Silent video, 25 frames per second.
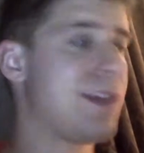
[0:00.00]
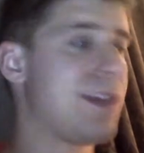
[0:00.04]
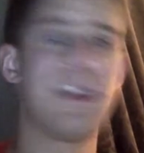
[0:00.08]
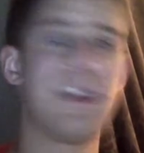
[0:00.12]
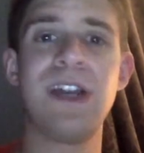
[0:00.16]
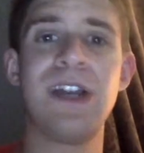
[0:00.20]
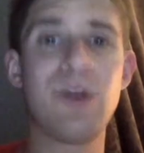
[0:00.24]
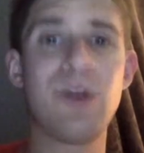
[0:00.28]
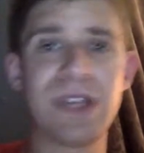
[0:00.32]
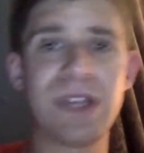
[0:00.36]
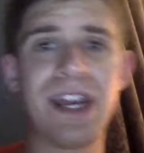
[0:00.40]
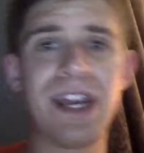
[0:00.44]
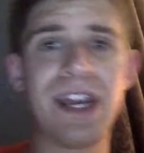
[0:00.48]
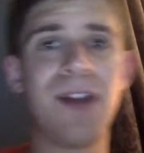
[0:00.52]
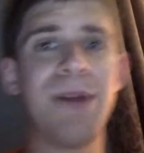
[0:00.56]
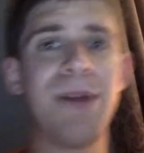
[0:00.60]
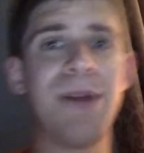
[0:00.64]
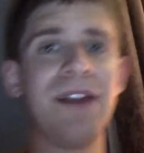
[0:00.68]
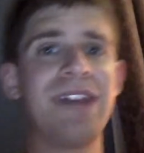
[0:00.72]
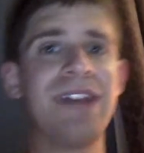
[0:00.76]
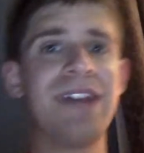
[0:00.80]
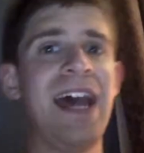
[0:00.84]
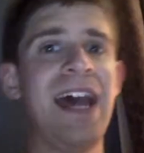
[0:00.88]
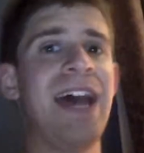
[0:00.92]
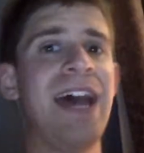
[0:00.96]
They don't care
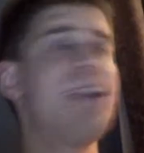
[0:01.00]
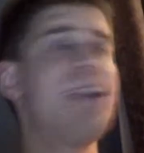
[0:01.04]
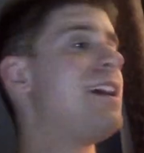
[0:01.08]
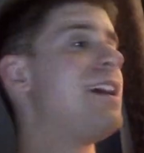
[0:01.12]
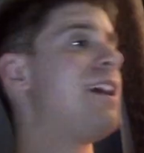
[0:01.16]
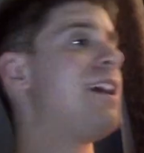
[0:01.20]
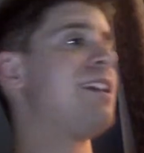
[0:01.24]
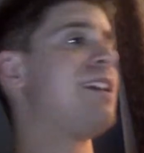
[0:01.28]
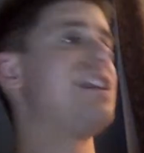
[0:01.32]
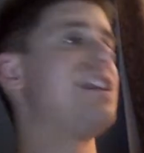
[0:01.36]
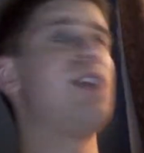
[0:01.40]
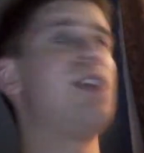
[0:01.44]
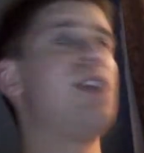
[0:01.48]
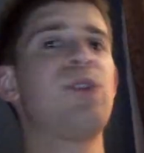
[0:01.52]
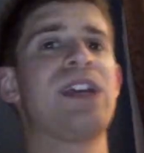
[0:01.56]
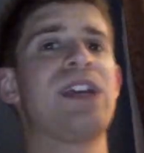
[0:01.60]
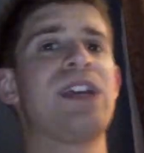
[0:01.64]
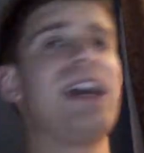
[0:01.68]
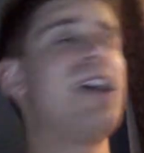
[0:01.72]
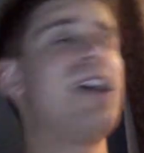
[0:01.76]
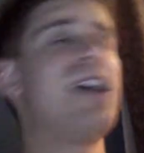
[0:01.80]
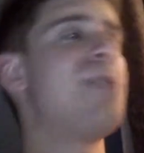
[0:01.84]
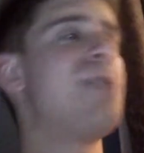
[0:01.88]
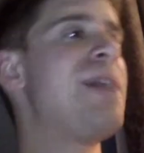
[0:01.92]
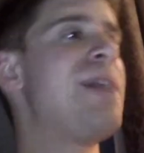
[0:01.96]
about that. They don't
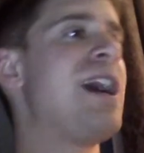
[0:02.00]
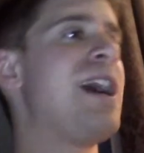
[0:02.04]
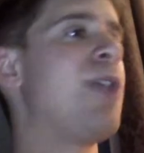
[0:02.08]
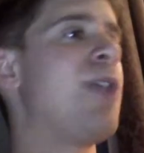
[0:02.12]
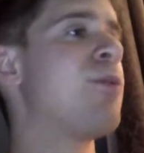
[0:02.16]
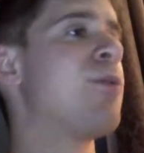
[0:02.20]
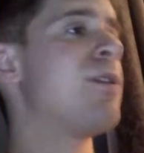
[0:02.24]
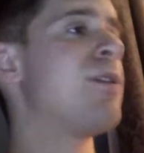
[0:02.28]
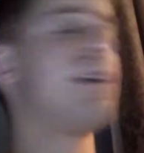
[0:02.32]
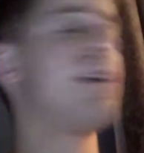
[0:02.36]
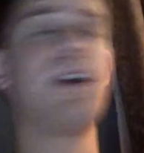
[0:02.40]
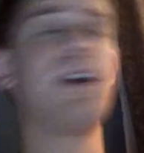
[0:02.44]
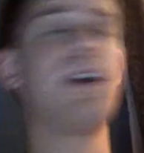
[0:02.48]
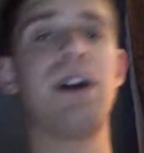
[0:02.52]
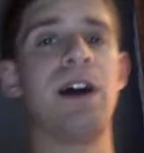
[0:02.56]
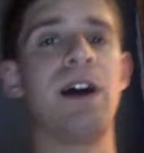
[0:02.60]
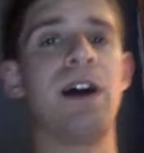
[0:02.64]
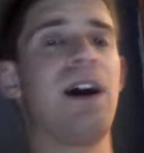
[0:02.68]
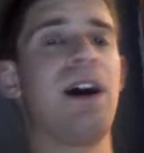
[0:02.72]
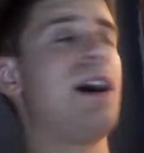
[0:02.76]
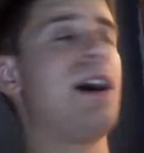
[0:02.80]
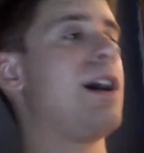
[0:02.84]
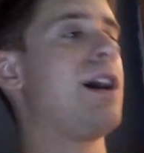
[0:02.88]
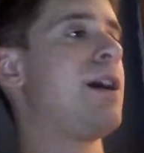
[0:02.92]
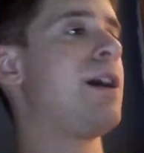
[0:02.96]
care about
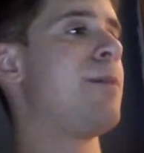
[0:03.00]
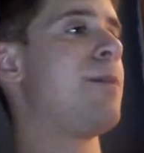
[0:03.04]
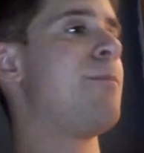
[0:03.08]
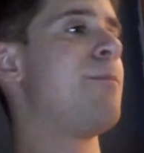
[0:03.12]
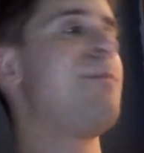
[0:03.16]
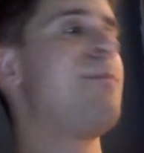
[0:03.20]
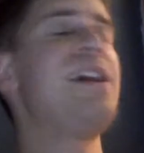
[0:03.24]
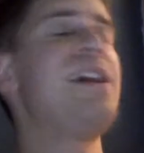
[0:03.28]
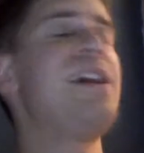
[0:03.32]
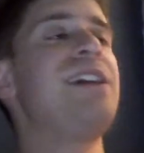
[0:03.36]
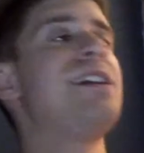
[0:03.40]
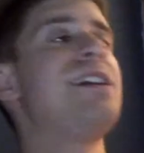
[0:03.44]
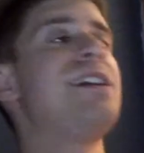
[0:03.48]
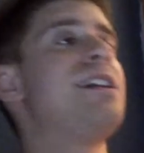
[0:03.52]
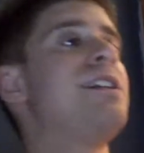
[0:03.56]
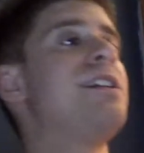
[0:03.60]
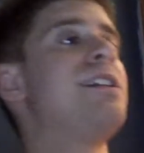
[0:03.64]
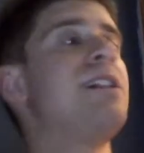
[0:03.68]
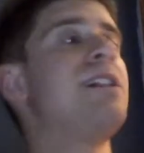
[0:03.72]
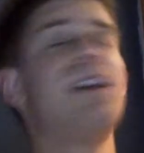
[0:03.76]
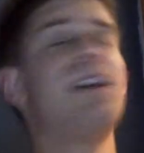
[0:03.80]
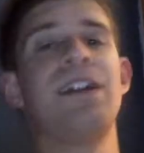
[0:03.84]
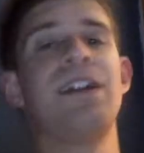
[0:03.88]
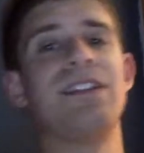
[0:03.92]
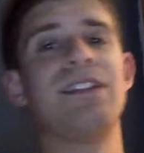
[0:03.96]
uh, making
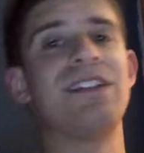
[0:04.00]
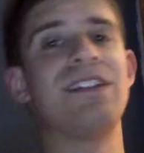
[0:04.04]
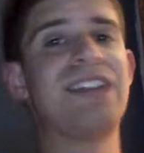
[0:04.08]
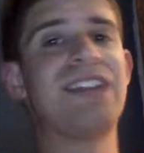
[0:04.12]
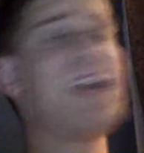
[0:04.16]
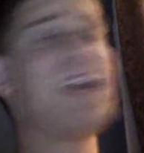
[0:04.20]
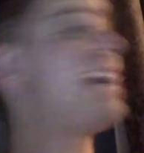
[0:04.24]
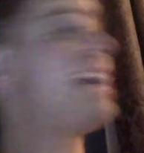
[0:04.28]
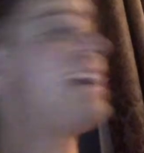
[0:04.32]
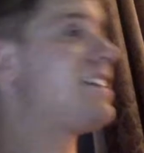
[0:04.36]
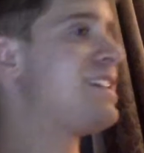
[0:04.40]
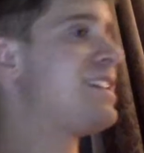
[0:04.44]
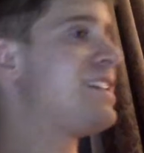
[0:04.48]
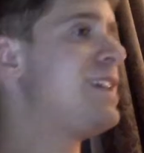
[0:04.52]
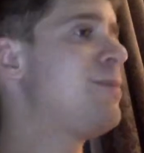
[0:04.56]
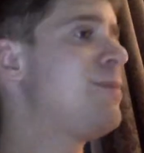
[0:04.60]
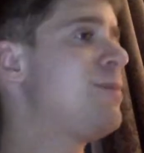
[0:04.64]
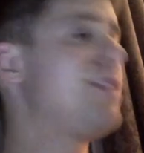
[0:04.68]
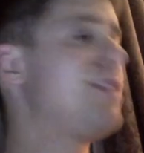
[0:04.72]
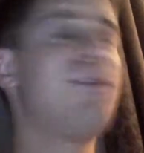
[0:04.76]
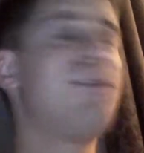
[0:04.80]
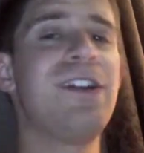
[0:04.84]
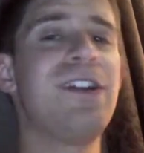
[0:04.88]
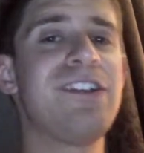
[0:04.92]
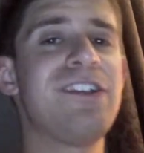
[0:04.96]
the tag team
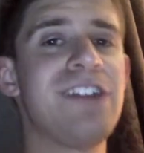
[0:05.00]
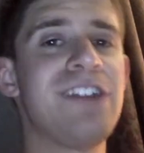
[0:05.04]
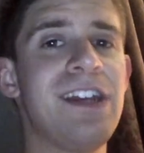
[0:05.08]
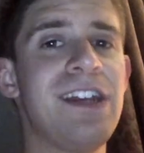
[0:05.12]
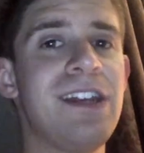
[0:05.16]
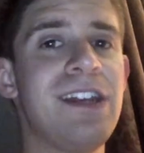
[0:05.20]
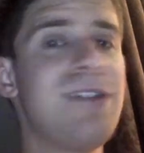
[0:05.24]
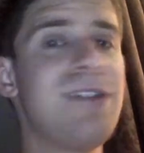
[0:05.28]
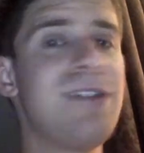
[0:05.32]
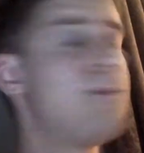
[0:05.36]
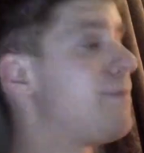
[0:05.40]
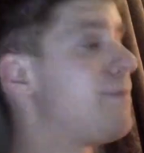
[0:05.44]
division